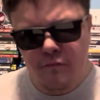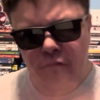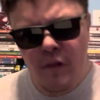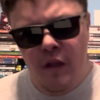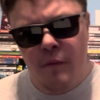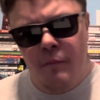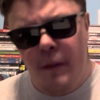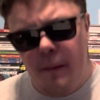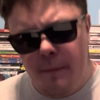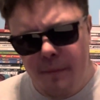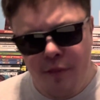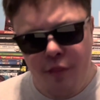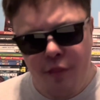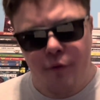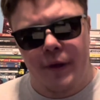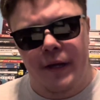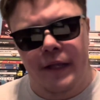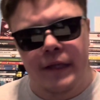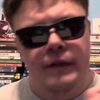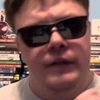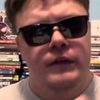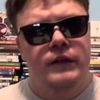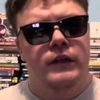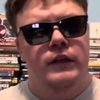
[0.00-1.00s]
Maybe
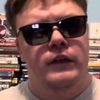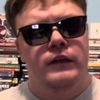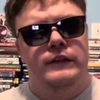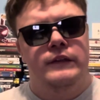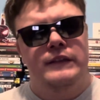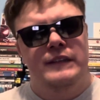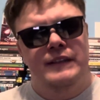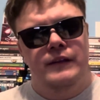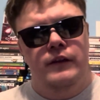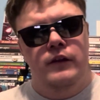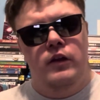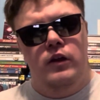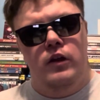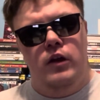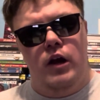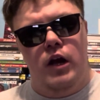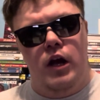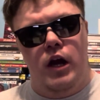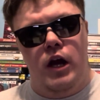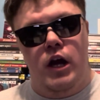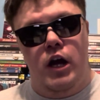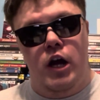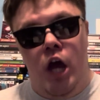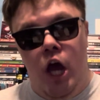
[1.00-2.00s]
three.
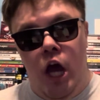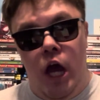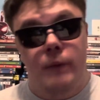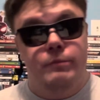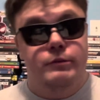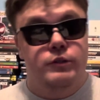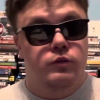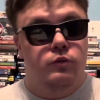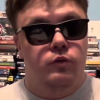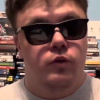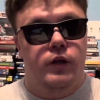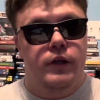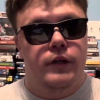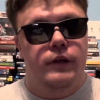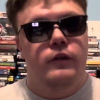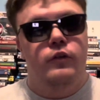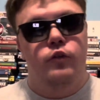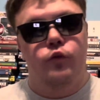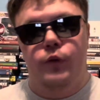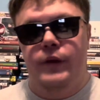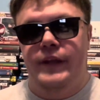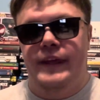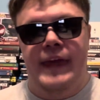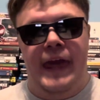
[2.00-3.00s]
Option one,
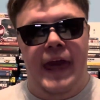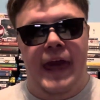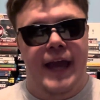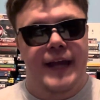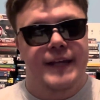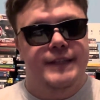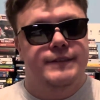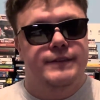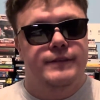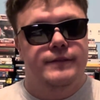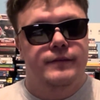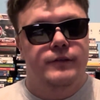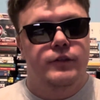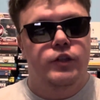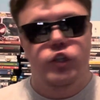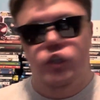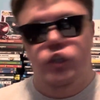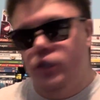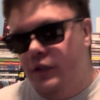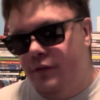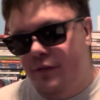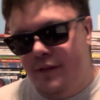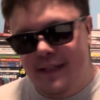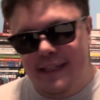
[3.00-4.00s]
recast. You
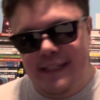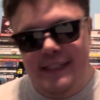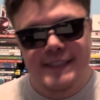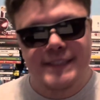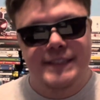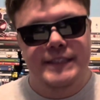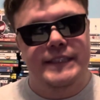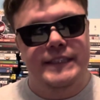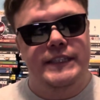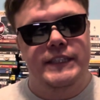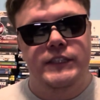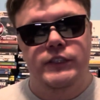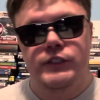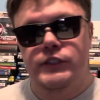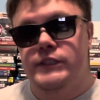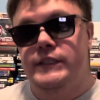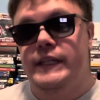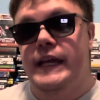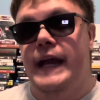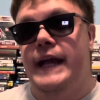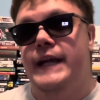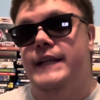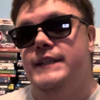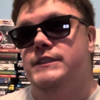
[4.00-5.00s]
could have easily just
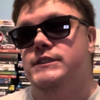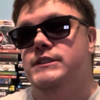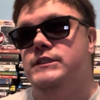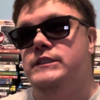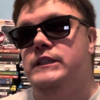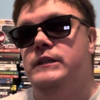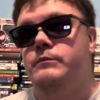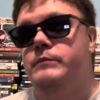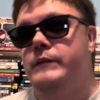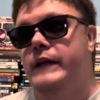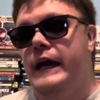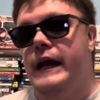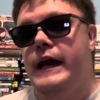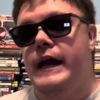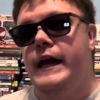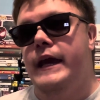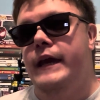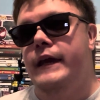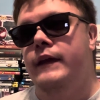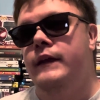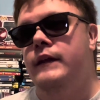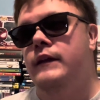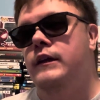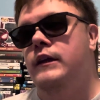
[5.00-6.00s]
gotten some
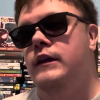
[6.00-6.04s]
guy,